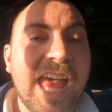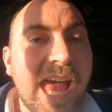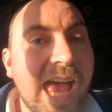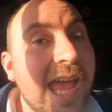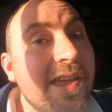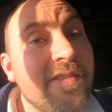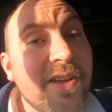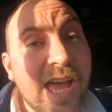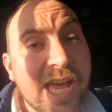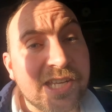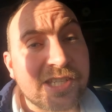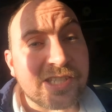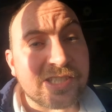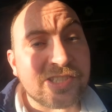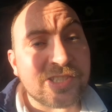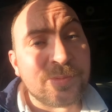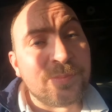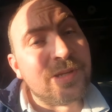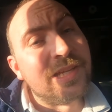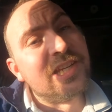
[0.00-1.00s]
I've had
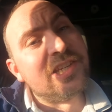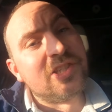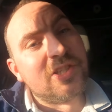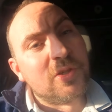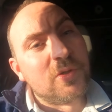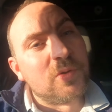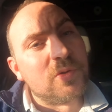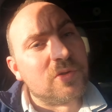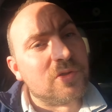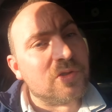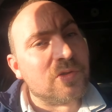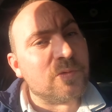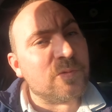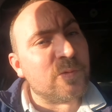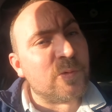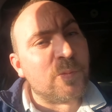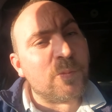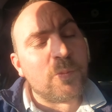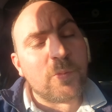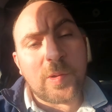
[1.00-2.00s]
some issues
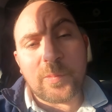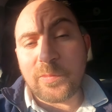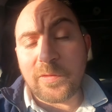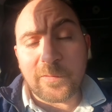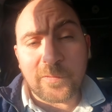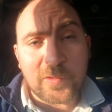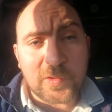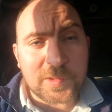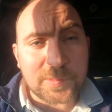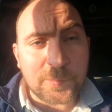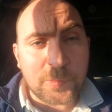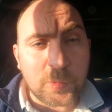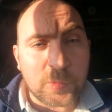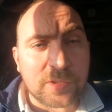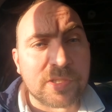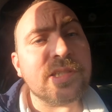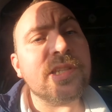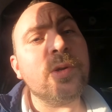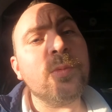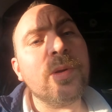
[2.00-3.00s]
from when we first
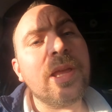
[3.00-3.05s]
bought it.